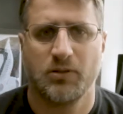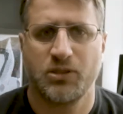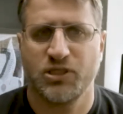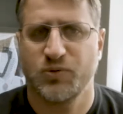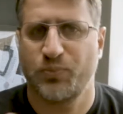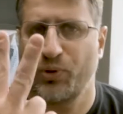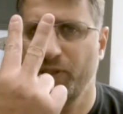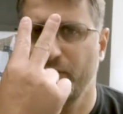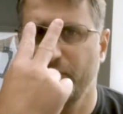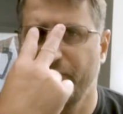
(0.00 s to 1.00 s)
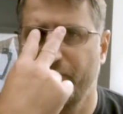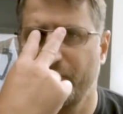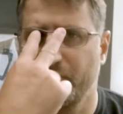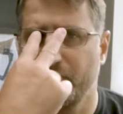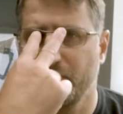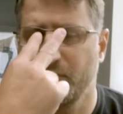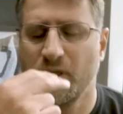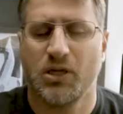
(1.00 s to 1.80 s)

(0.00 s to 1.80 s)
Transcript: Just point the fingers